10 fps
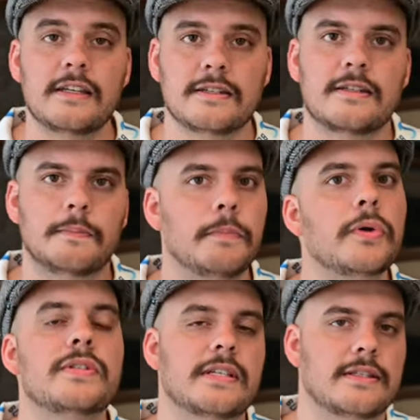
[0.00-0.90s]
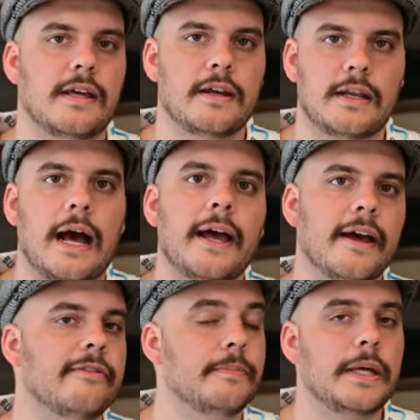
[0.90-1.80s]
is the most excited I
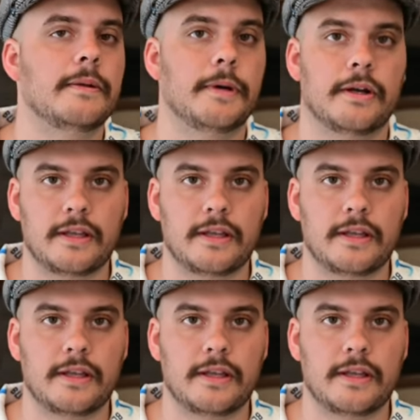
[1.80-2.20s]
have been about